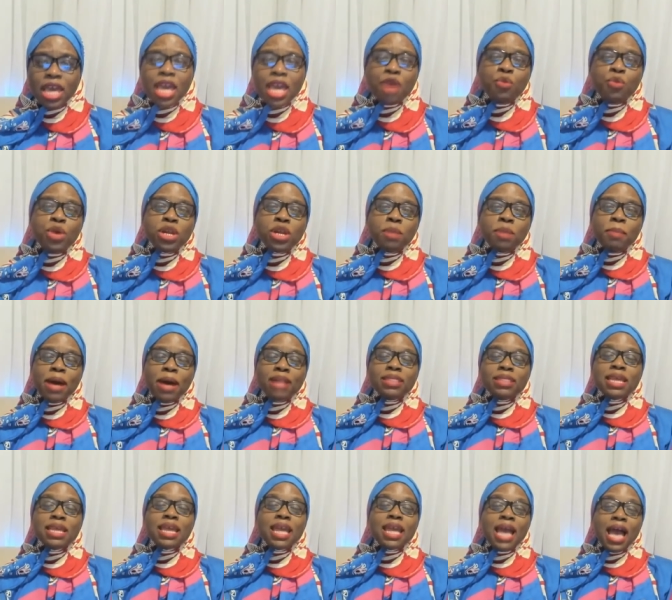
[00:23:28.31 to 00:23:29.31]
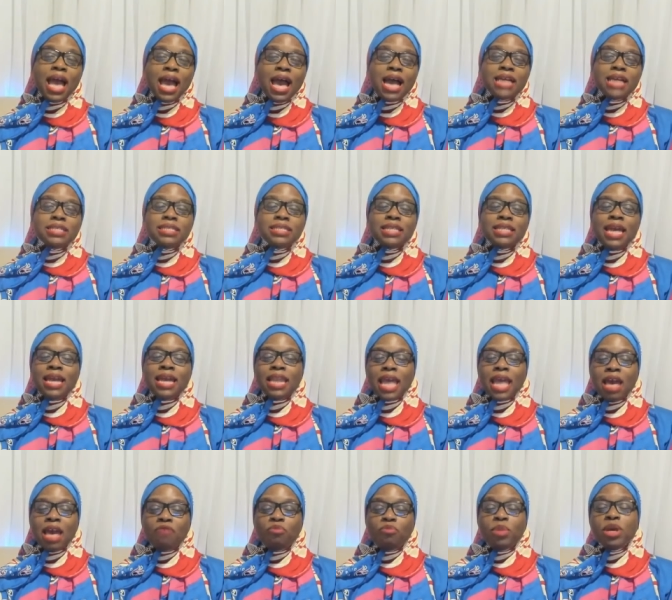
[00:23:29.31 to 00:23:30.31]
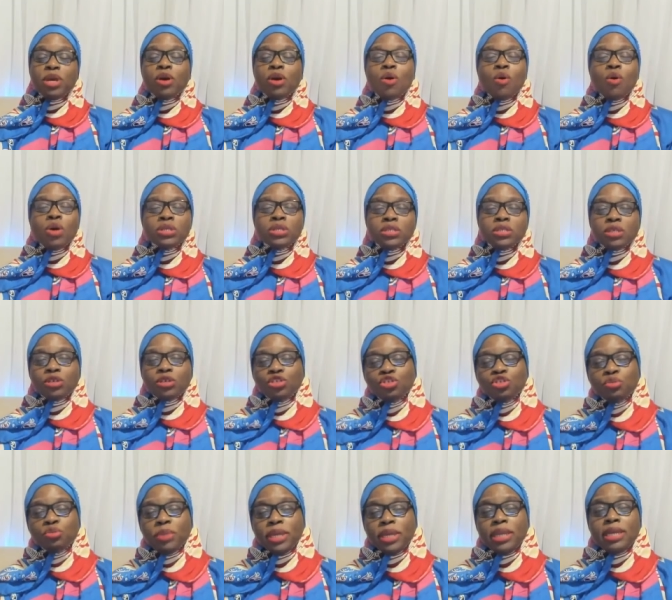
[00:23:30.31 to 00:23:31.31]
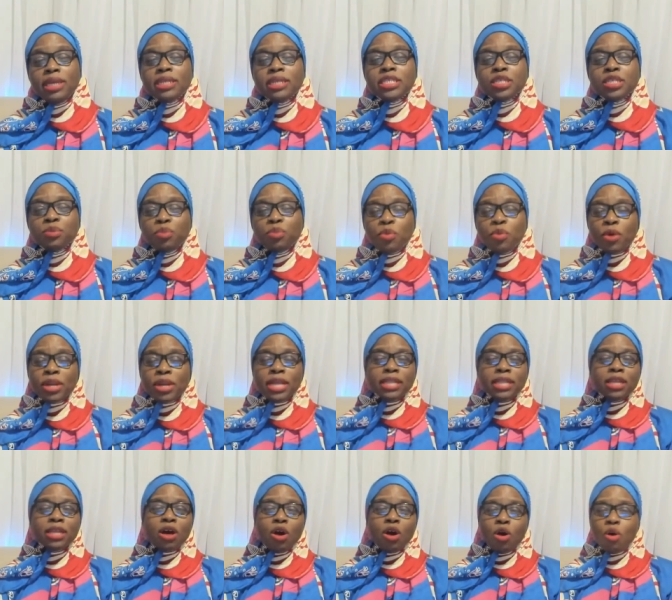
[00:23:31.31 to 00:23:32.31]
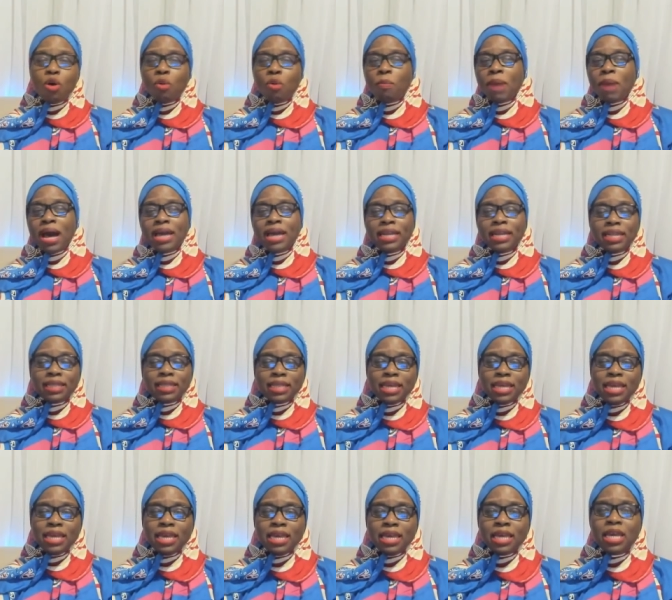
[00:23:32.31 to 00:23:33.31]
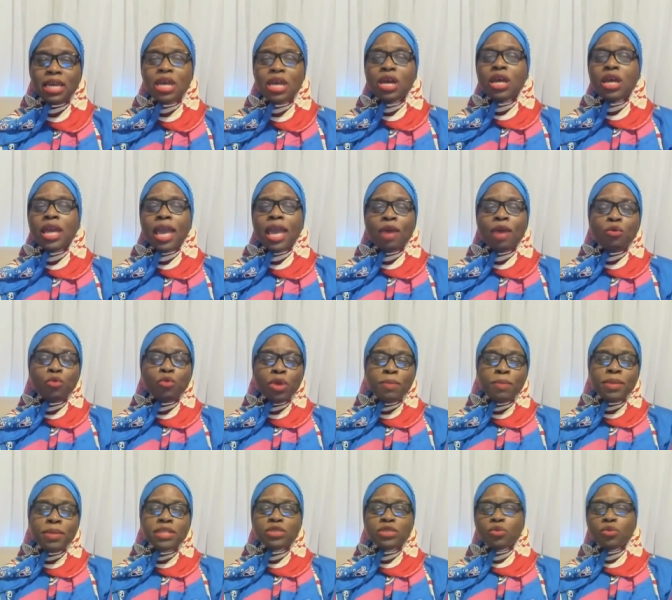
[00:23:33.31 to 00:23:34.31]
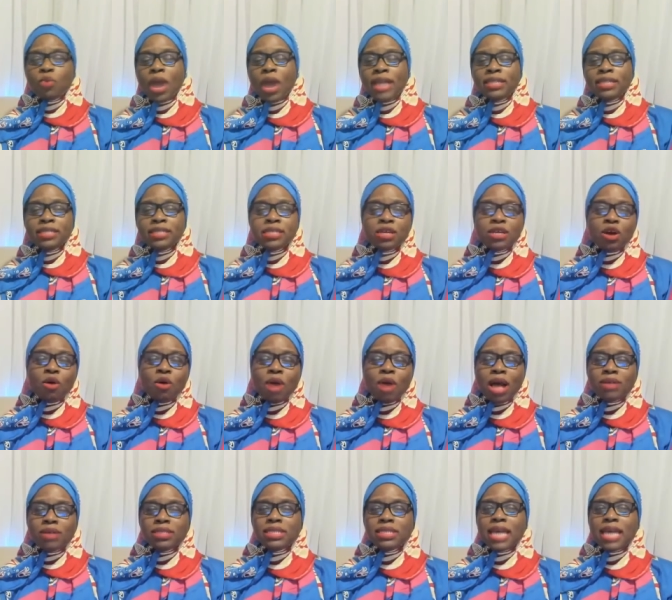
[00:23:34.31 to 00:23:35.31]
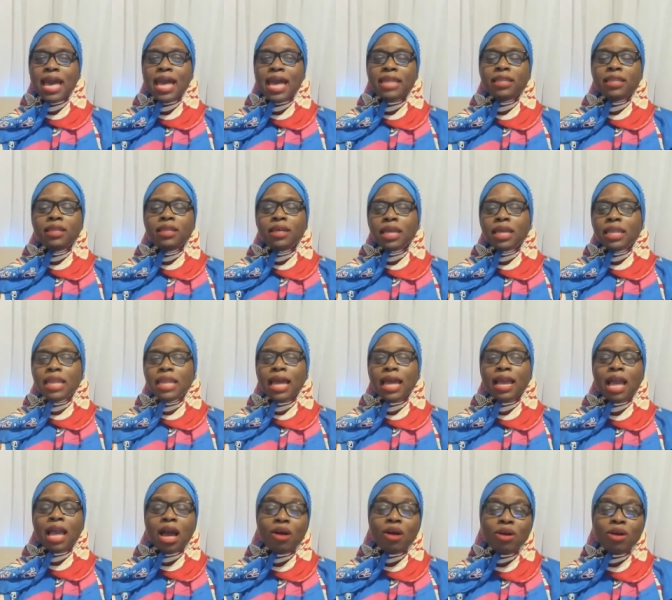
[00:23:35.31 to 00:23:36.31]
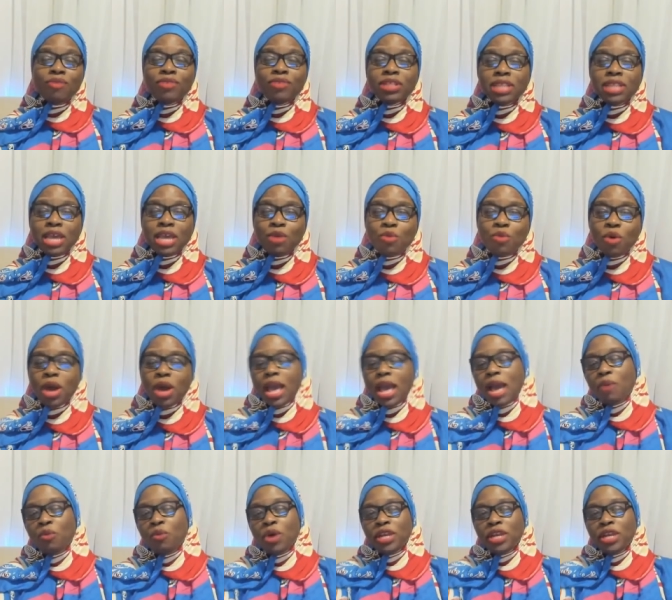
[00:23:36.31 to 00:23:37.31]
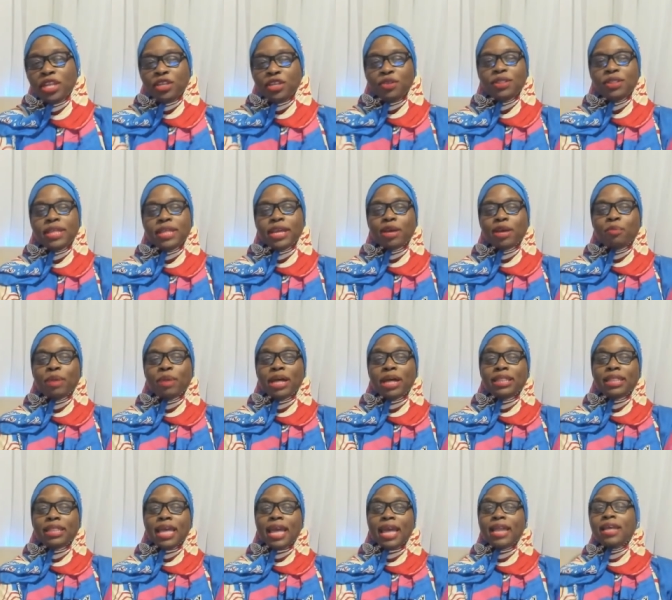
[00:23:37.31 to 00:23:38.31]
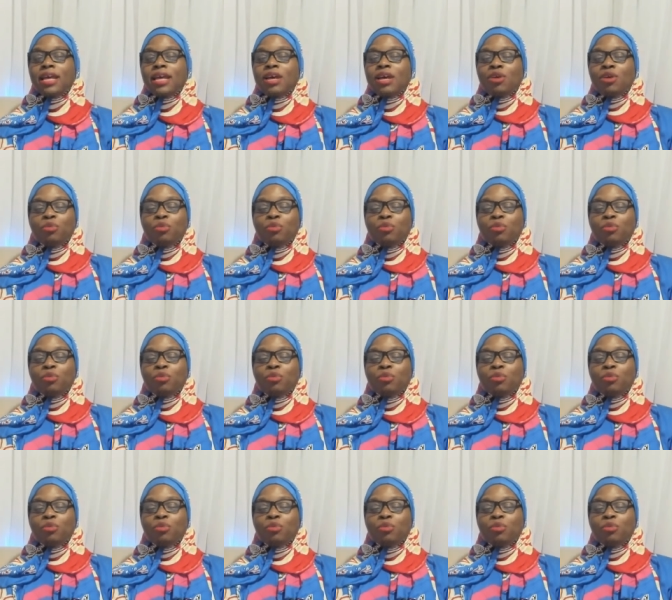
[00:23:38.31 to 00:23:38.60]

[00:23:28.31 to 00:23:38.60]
And what about the guys that have been on social media supporting the whole bonnet thing and women's right to go outside looking like however they want? What do you think about that?